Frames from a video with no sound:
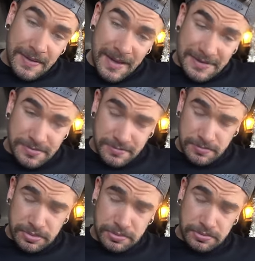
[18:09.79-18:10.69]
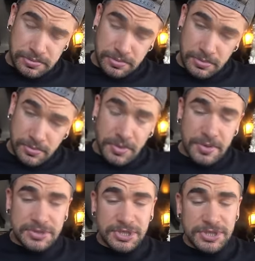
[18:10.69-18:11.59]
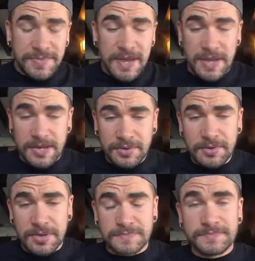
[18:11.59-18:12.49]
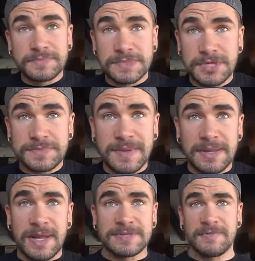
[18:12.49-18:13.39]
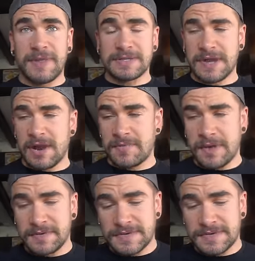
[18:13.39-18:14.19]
That's, ooh, excuse me, ooh, excuse me, lots of air in there